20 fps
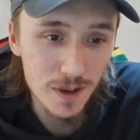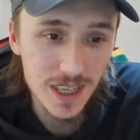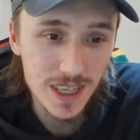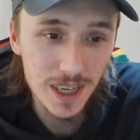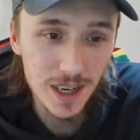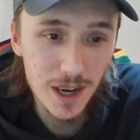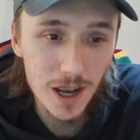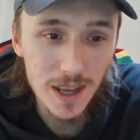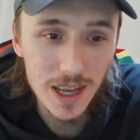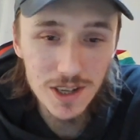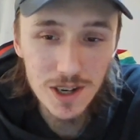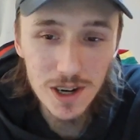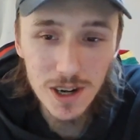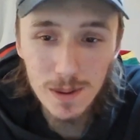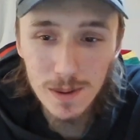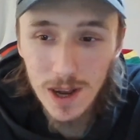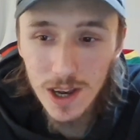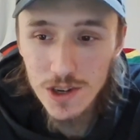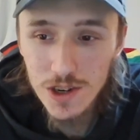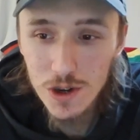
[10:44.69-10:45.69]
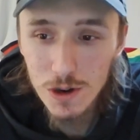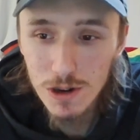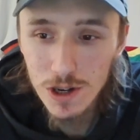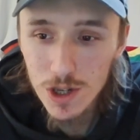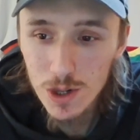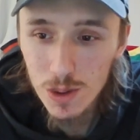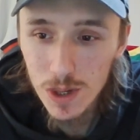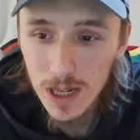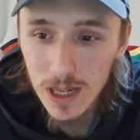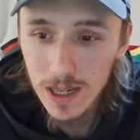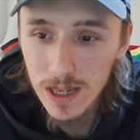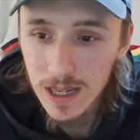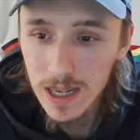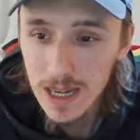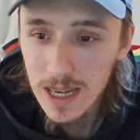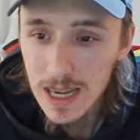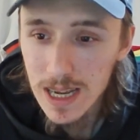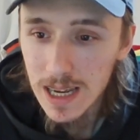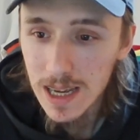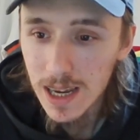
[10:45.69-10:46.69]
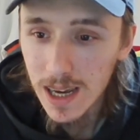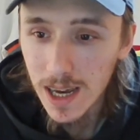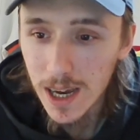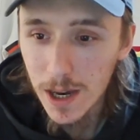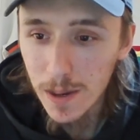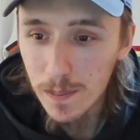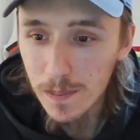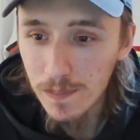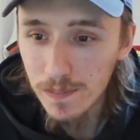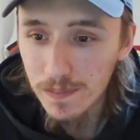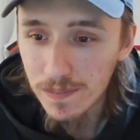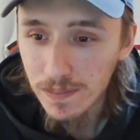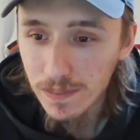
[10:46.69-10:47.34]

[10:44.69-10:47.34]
I saw a tweet. That